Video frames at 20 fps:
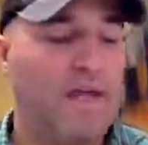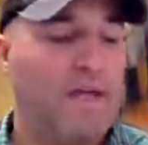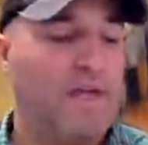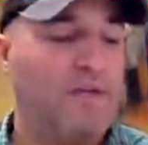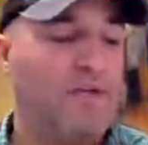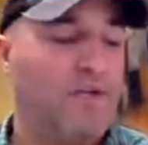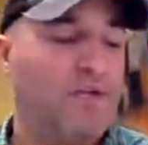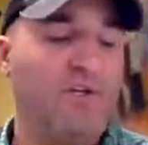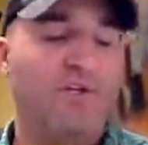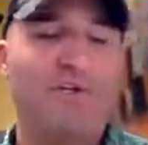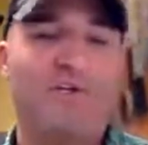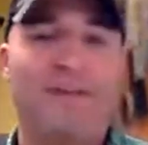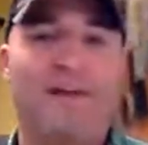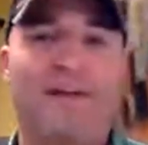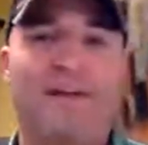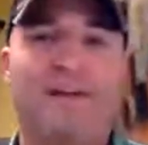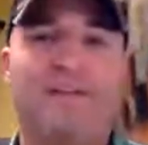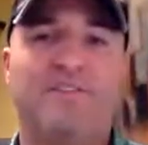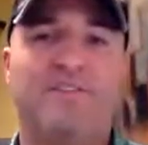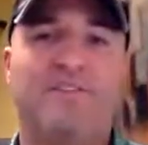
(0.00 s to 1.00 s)
And you can do
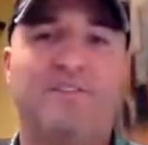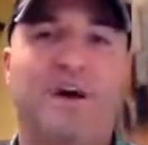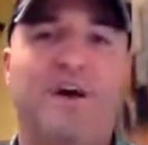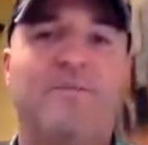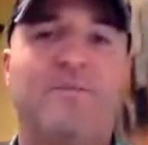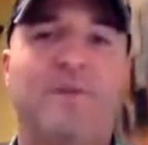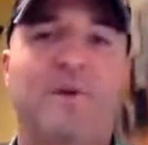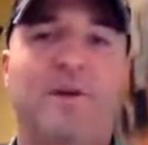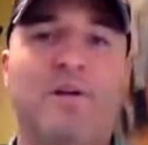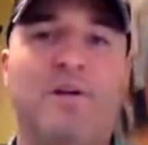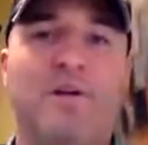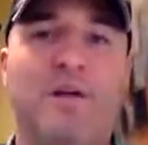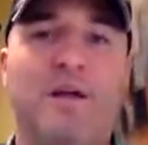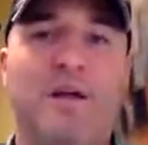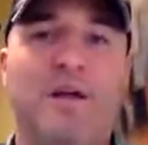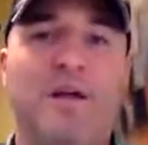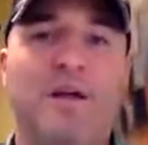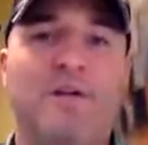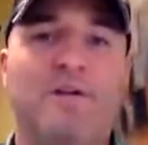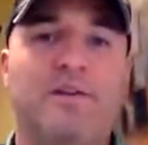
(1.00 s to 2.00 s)
that at
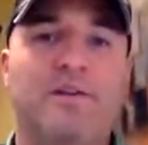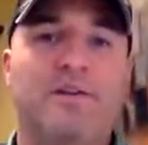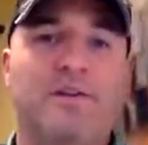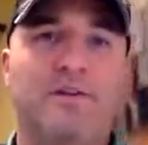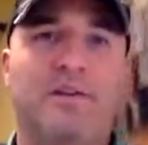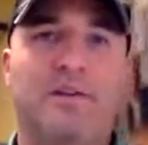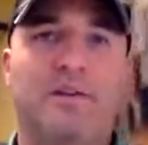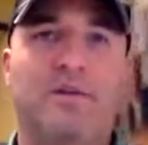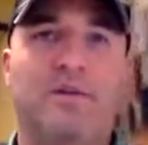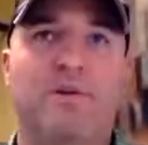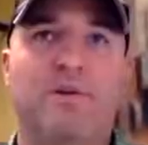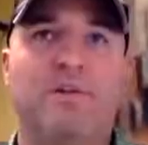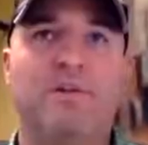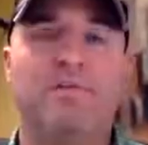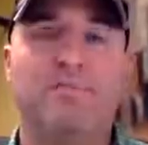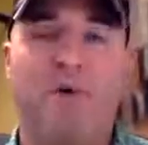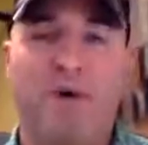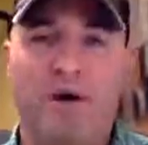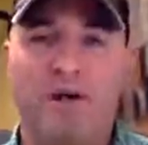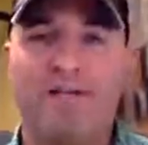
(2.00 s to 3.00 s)

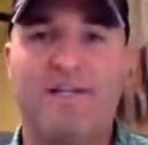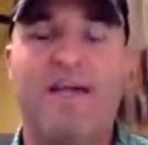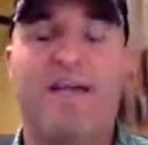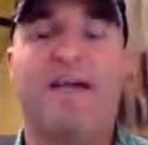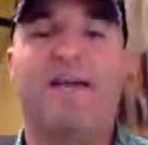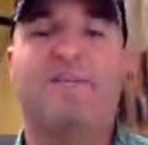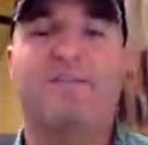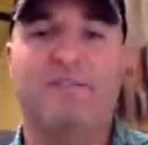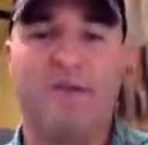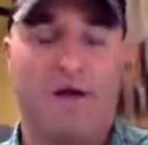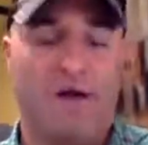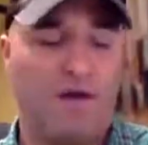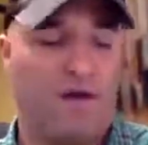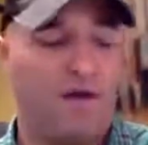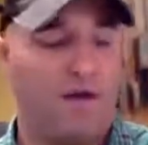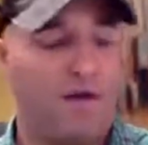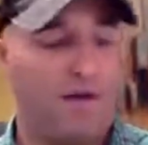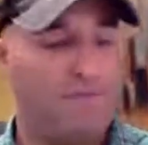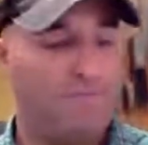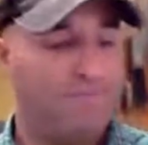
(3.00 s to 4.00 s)

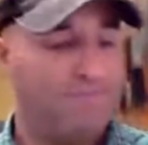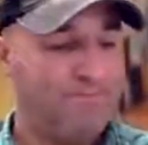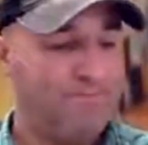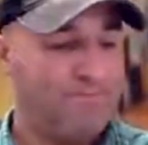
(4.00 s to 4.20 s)
softwaresecretspodcast.com.